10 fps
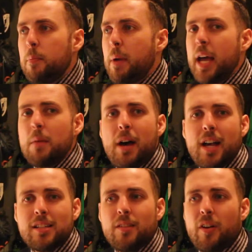bag of
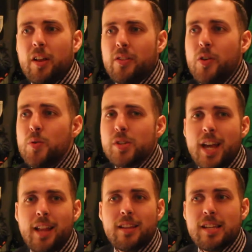pasta for 2
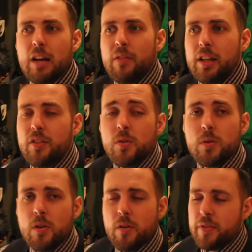cents and sell it for
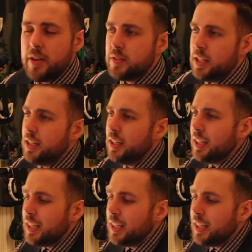€2.50.